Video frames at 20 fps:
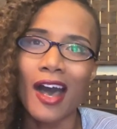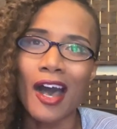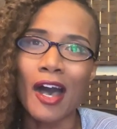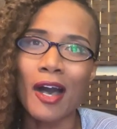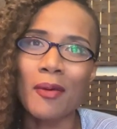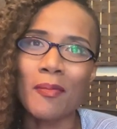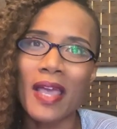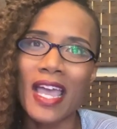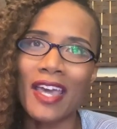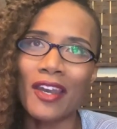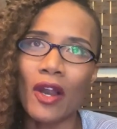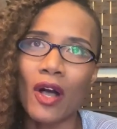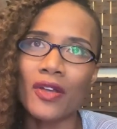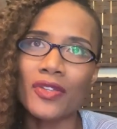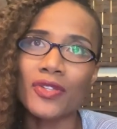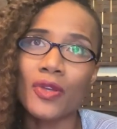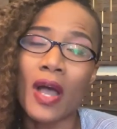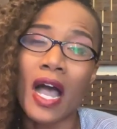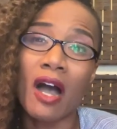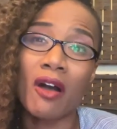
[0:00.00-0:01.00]
And
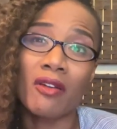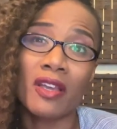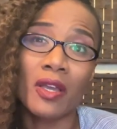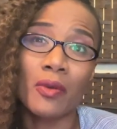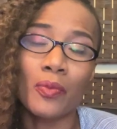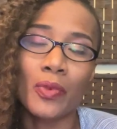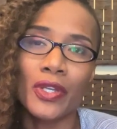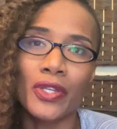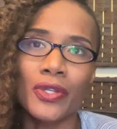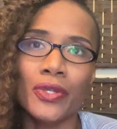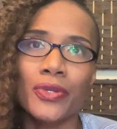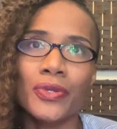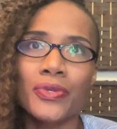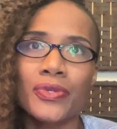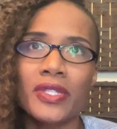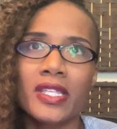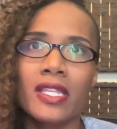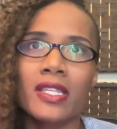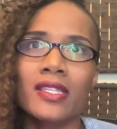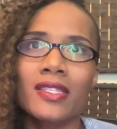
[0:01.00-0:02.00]
also, how can we
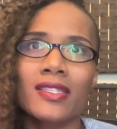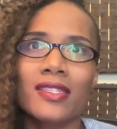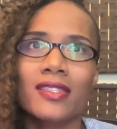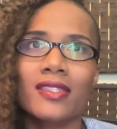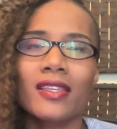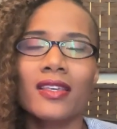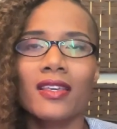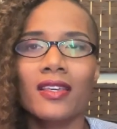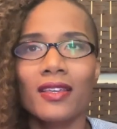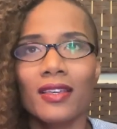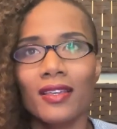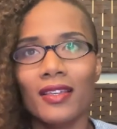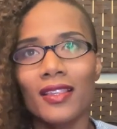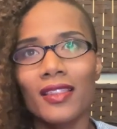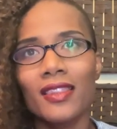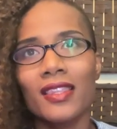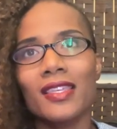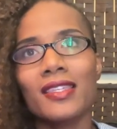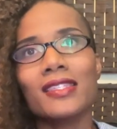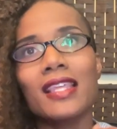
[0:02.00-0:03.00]
use
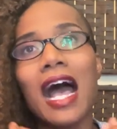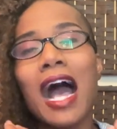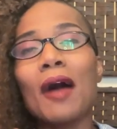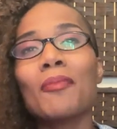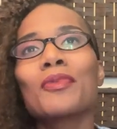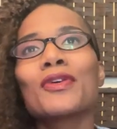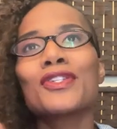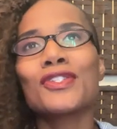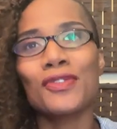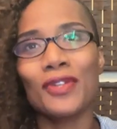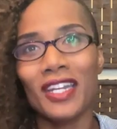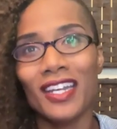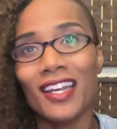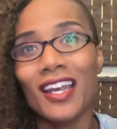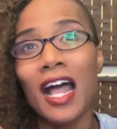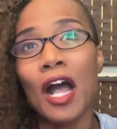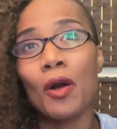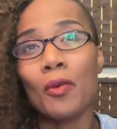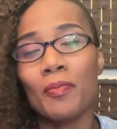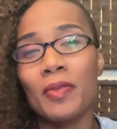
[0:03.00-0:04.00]
this opportunity
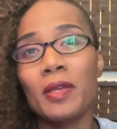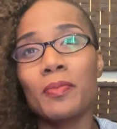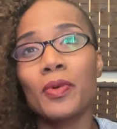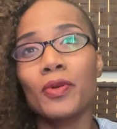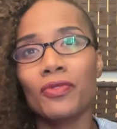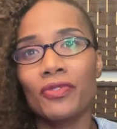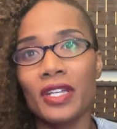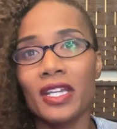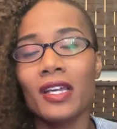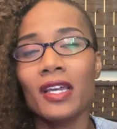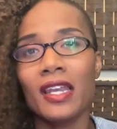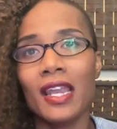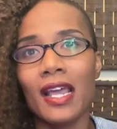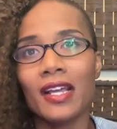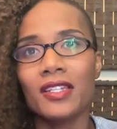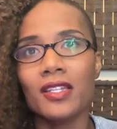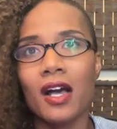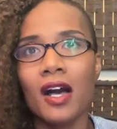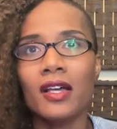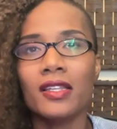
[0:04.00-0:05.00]
to help people
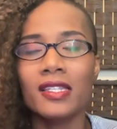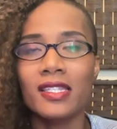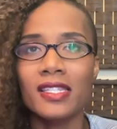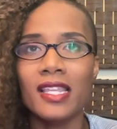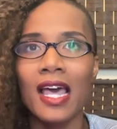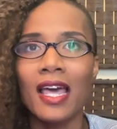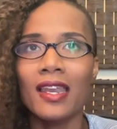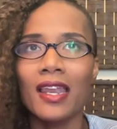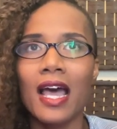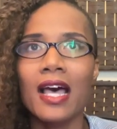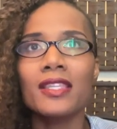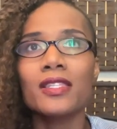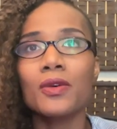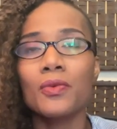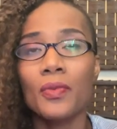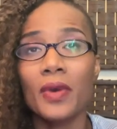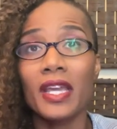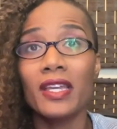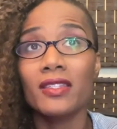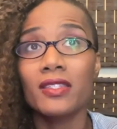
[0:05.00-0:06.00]
reconnect on set as a
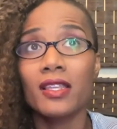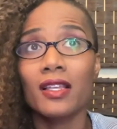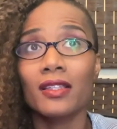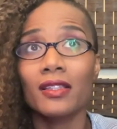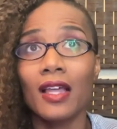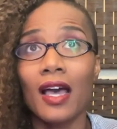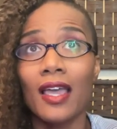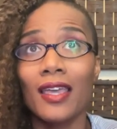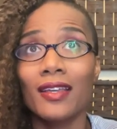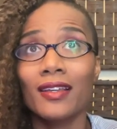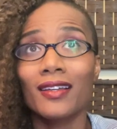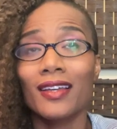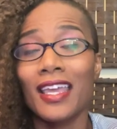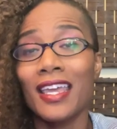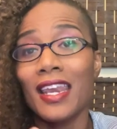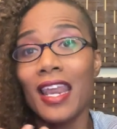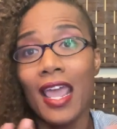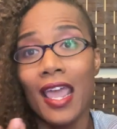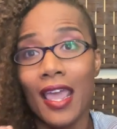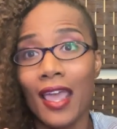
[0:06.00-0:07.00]
way to like
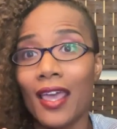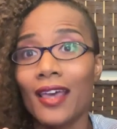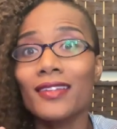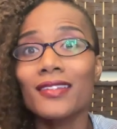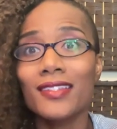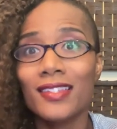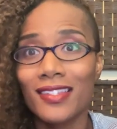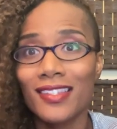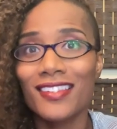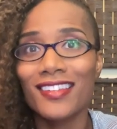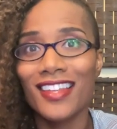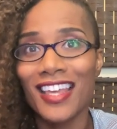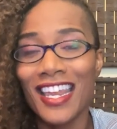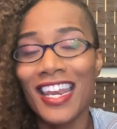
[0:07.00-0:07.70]
enhance